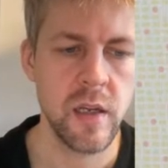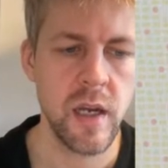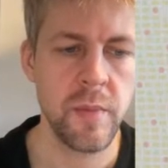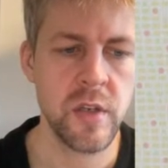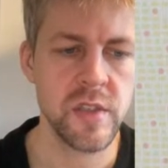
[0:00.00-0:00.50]

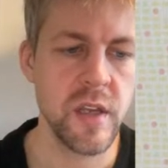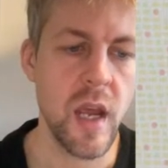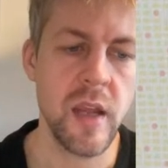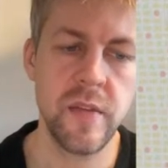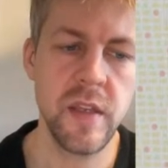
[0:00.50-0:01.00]
because
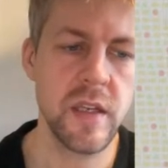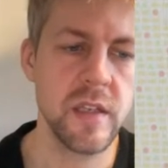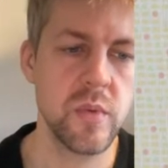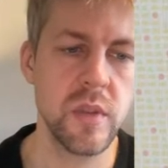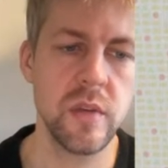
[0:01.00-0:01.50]
I think
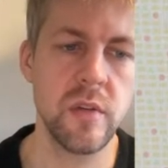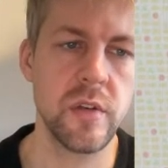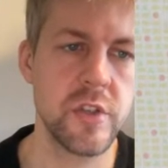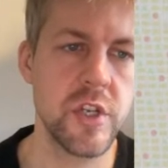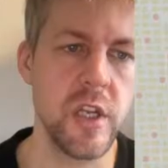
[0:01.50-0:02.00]
it will
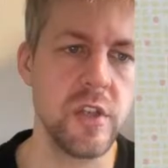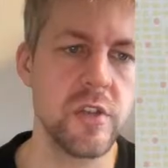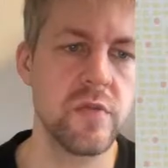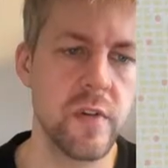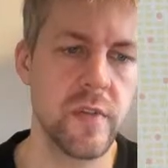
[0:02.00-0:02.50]
not change
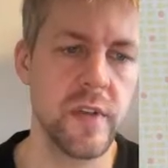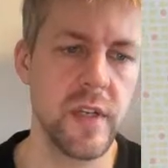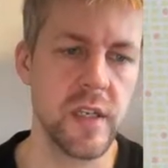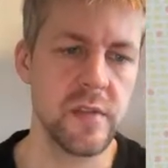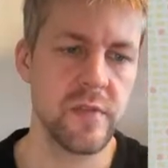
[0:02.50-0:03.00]
for the
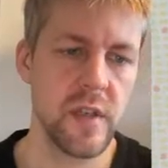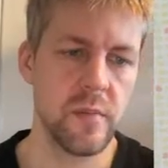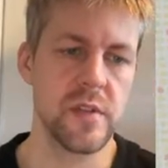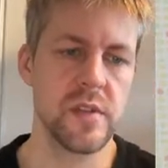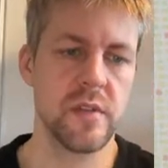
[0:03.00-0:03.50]
negative
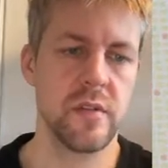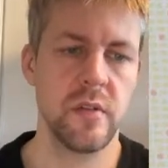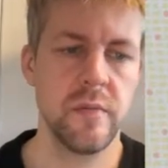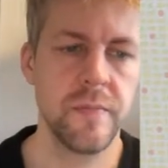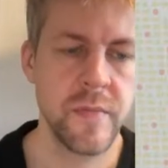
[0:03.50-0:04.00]
numbers at
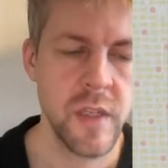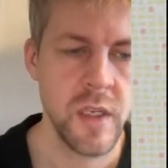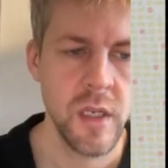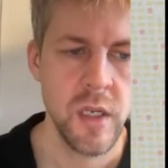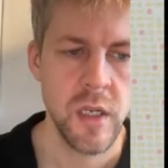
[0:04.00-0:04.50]
all.
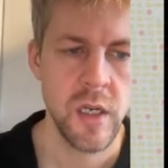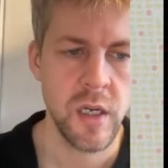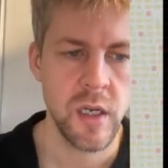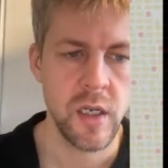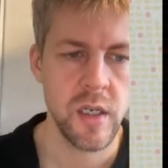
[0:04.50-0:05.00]

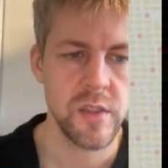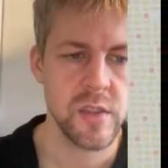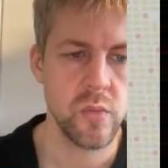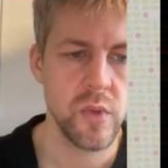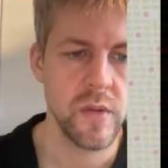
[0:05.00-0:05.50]

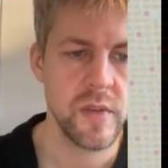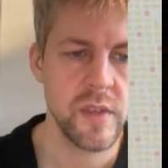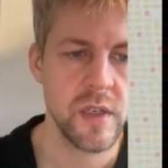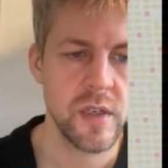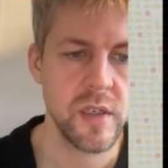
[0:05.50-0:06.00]
So the
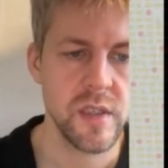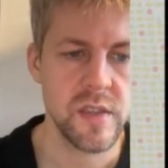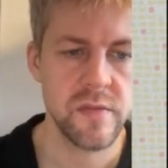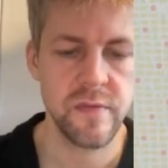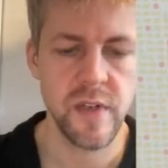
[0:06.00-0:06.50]
target is
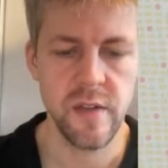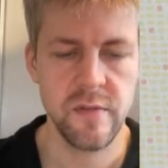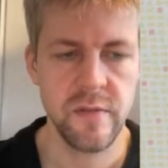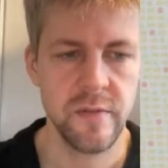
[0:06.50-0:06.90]
5.